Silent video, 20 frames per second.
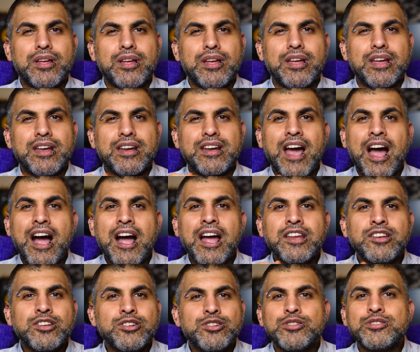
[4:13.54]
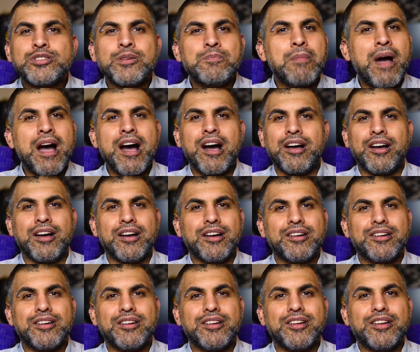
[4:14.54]
it kind of doesn't matter,
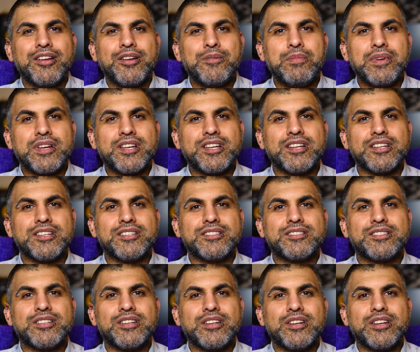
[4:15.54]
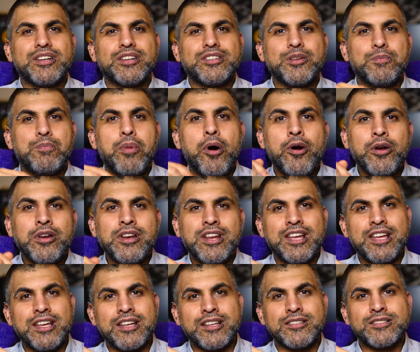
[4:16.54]
because the point
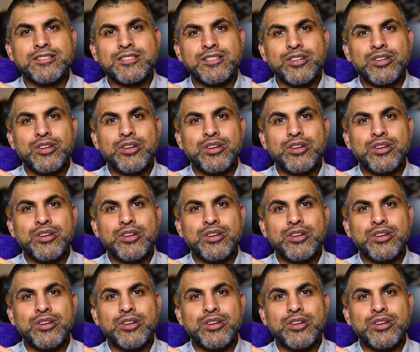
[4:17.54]
is